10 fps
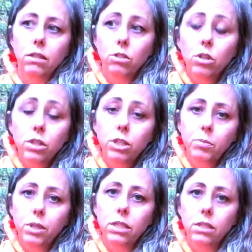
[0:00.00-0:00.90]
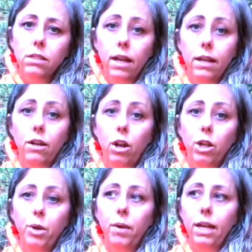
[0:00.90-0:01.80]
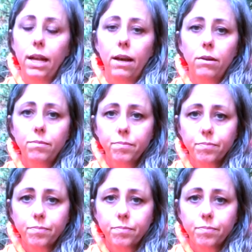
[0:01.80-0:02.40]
This Earth experience is kind of gnarly right now,